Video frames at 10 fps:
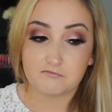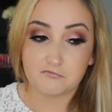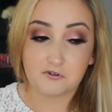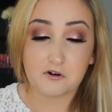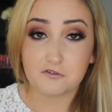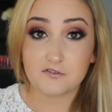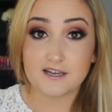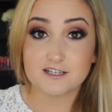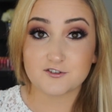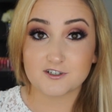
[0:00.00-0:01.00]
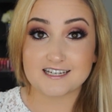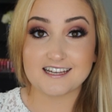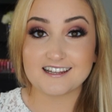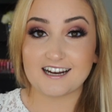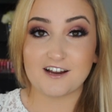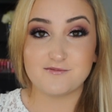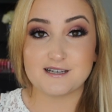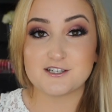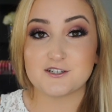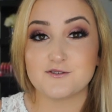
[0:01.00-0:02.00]
full face routine that I've
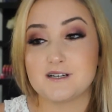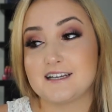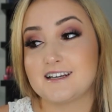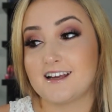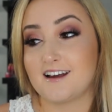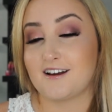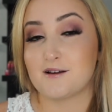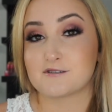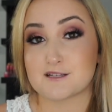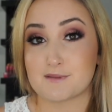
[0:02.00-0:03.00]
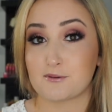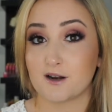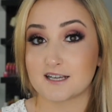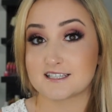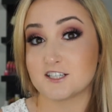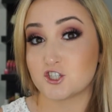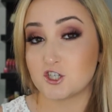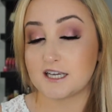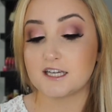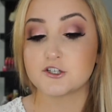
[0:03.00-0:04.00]
been doing because my products did
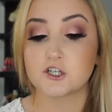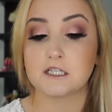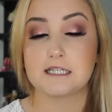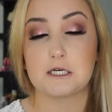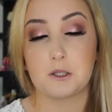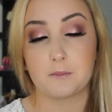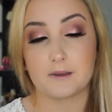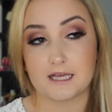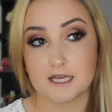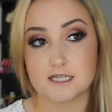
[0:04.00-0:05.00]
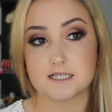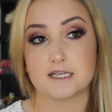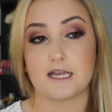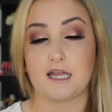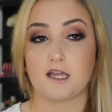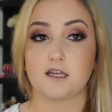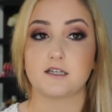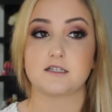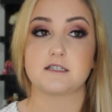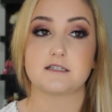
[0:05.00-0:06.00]
change a little bit,
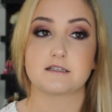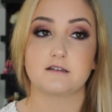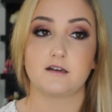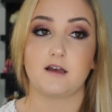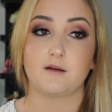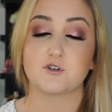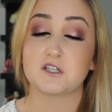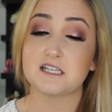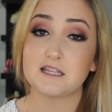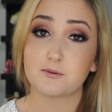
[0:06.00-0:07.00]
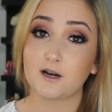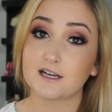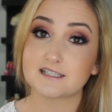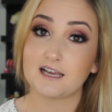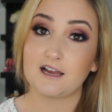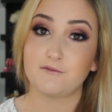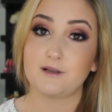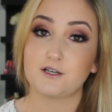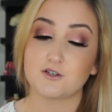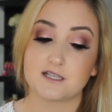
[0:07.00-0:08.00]
and just see the products that I've
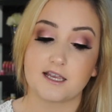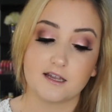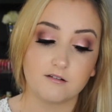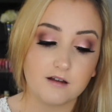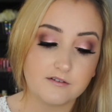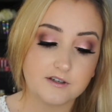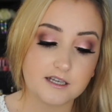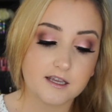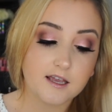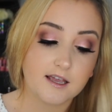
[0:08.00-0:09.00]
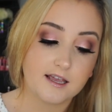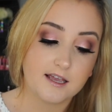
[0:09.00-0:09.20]
been using and loving.